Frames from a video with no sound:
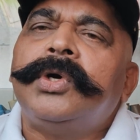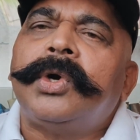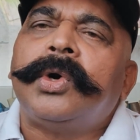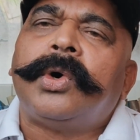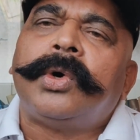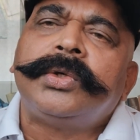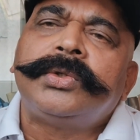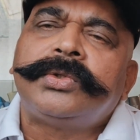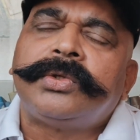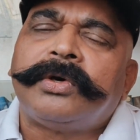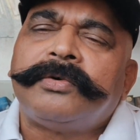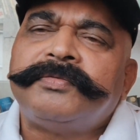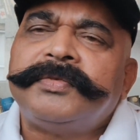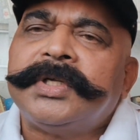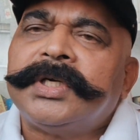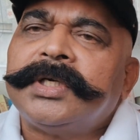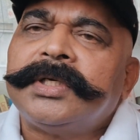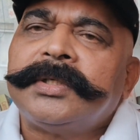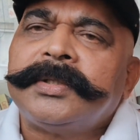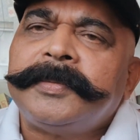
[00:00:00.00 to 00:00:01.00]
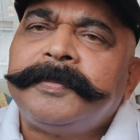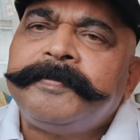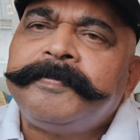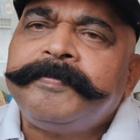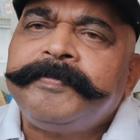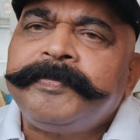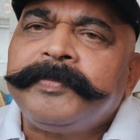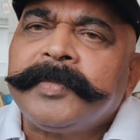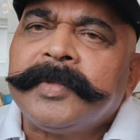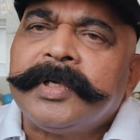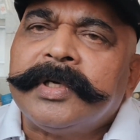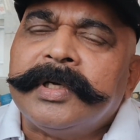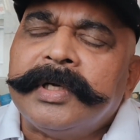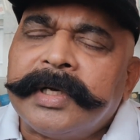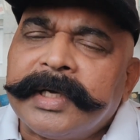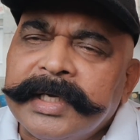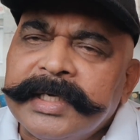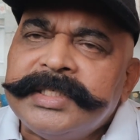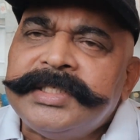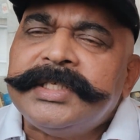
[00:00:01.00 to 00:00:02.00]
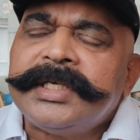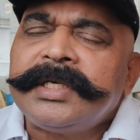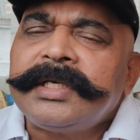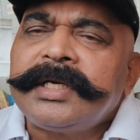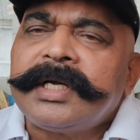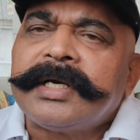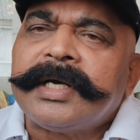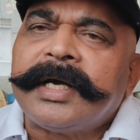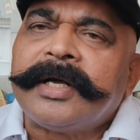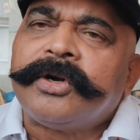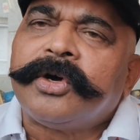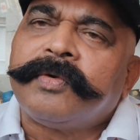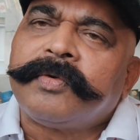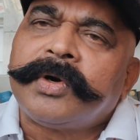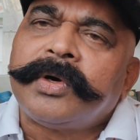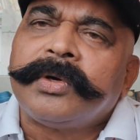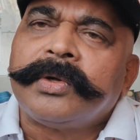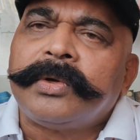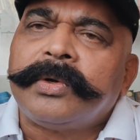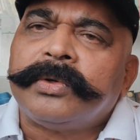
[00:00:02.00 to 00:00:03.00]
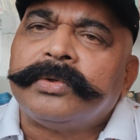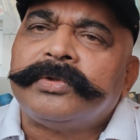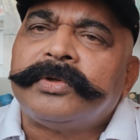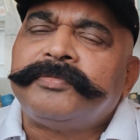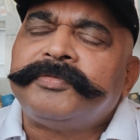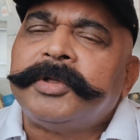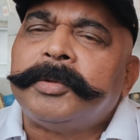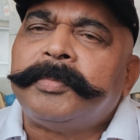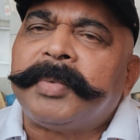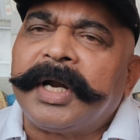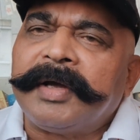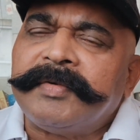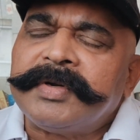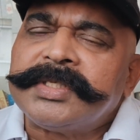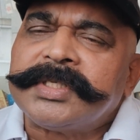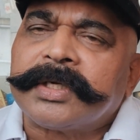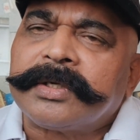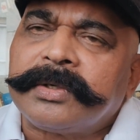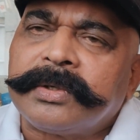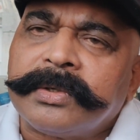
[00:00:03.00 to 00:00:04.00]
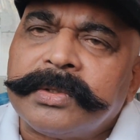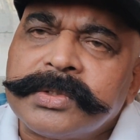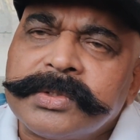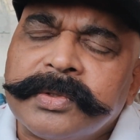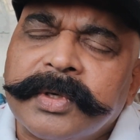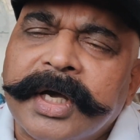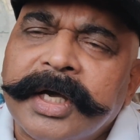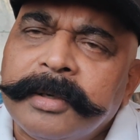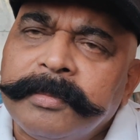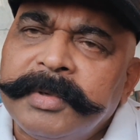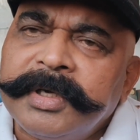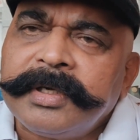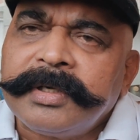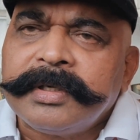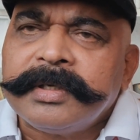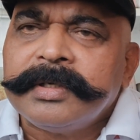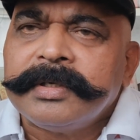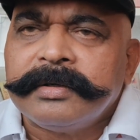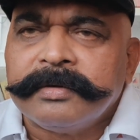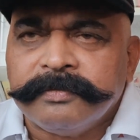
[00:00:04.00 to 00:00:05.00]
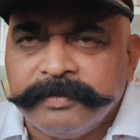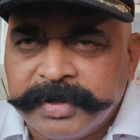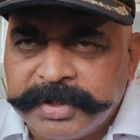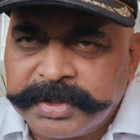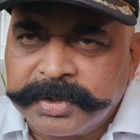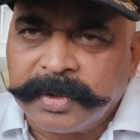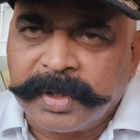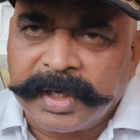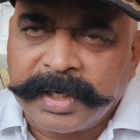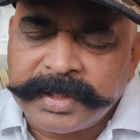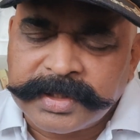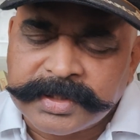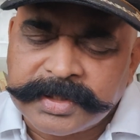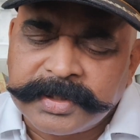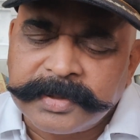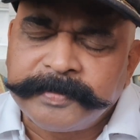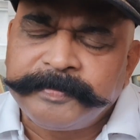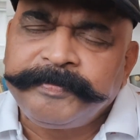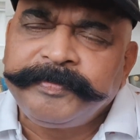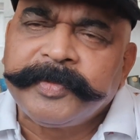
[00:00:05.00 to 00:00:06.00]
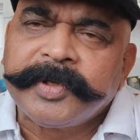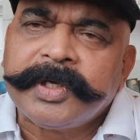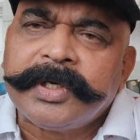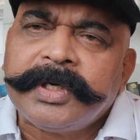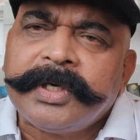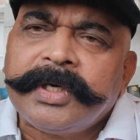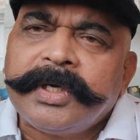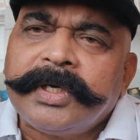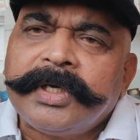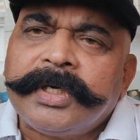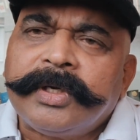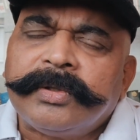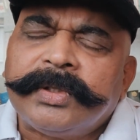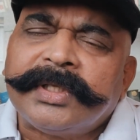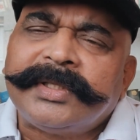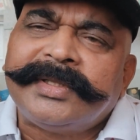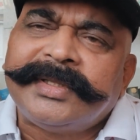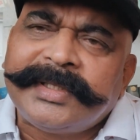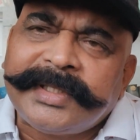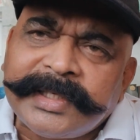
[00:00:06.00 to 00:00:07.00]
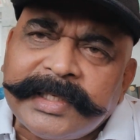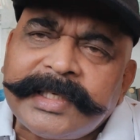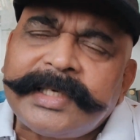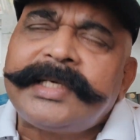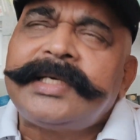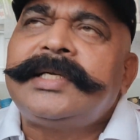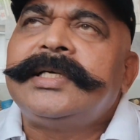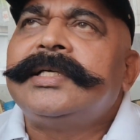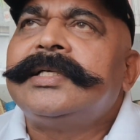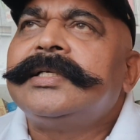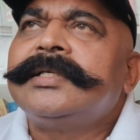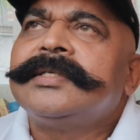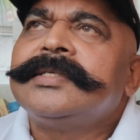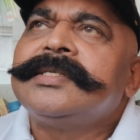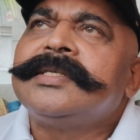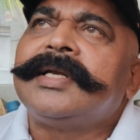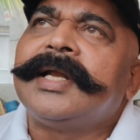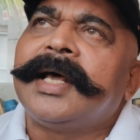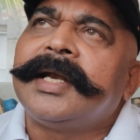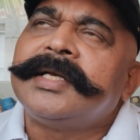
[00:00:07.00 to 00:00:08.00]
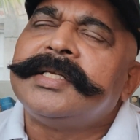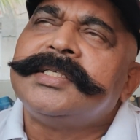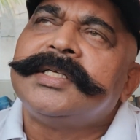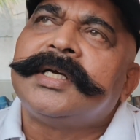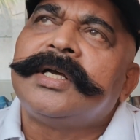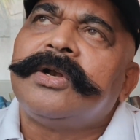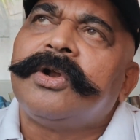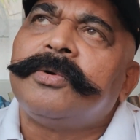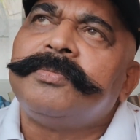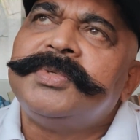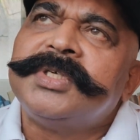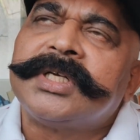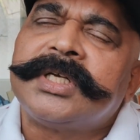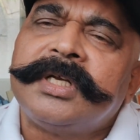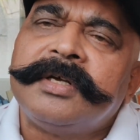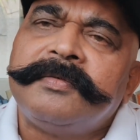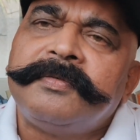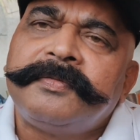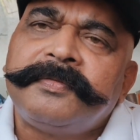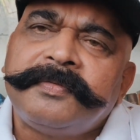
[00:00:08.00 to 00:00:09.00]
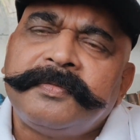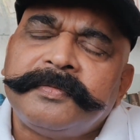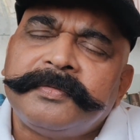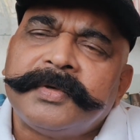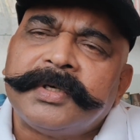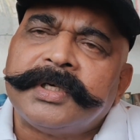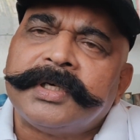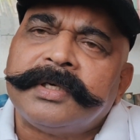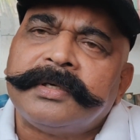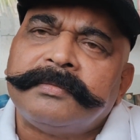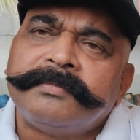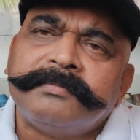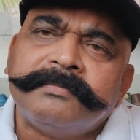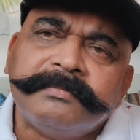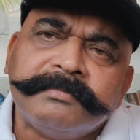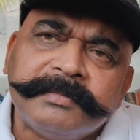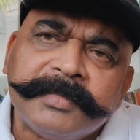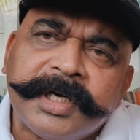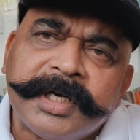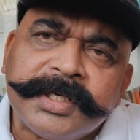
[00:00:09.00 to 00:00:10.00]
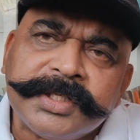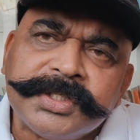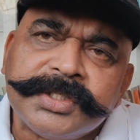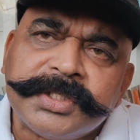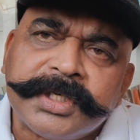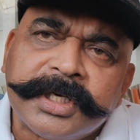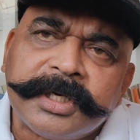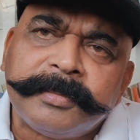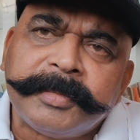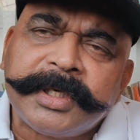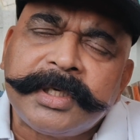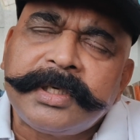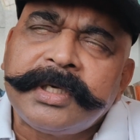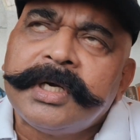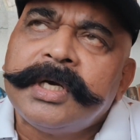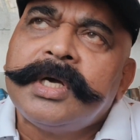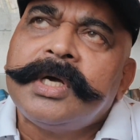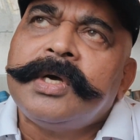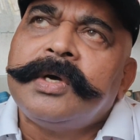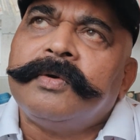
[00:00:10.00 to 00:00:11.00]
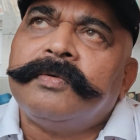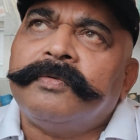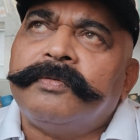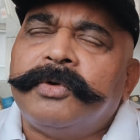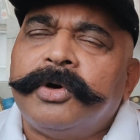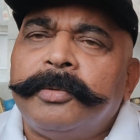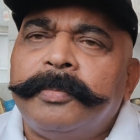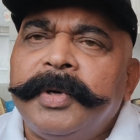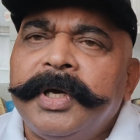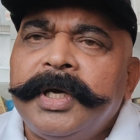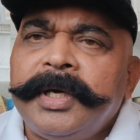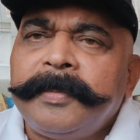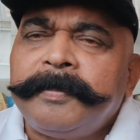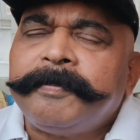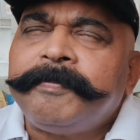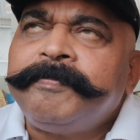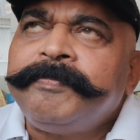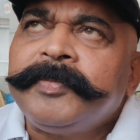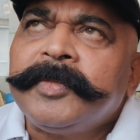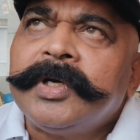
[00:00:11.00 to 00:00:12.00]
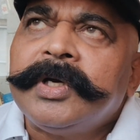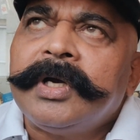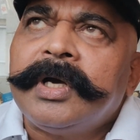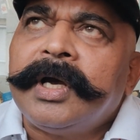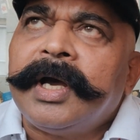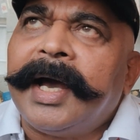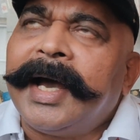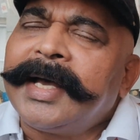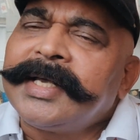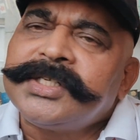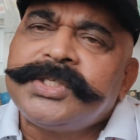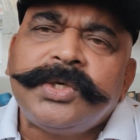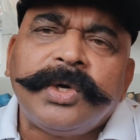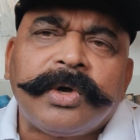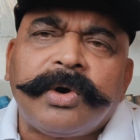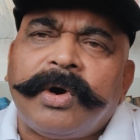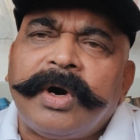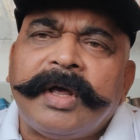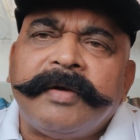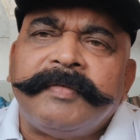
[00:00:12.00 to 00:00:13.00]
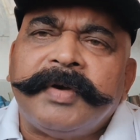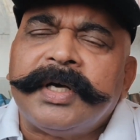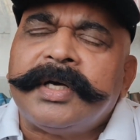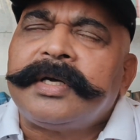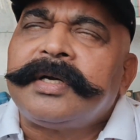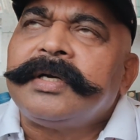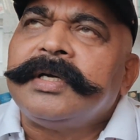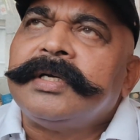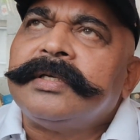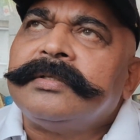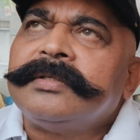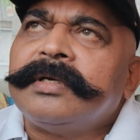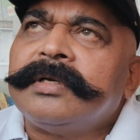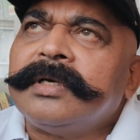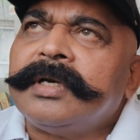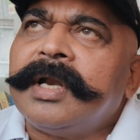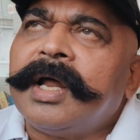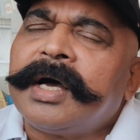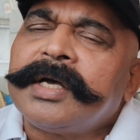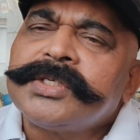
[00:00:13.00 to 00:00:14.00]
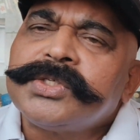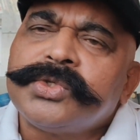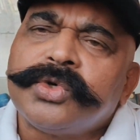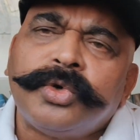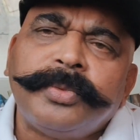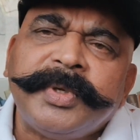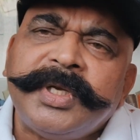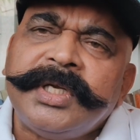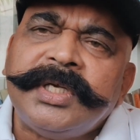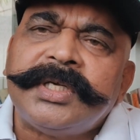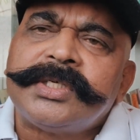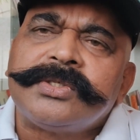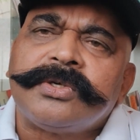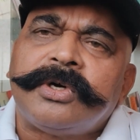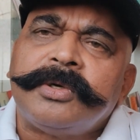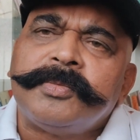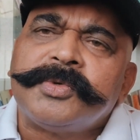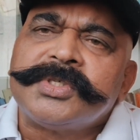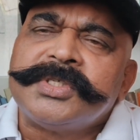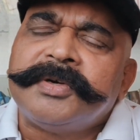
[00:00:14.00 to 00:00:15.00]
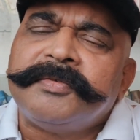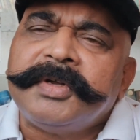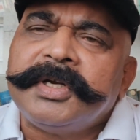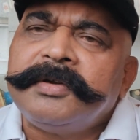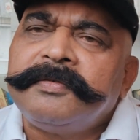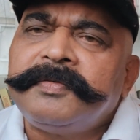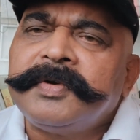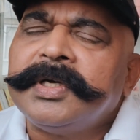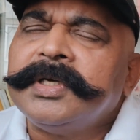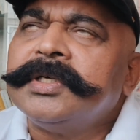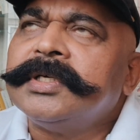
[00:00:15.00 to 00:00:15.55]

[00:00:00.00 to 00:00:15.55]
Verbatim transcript: growth of the region and overall growth of the private sector also can be visualized. Now the third strategical objective, uh, ladies and gentlemen, would be, as you're all aware, last so many years, almost 75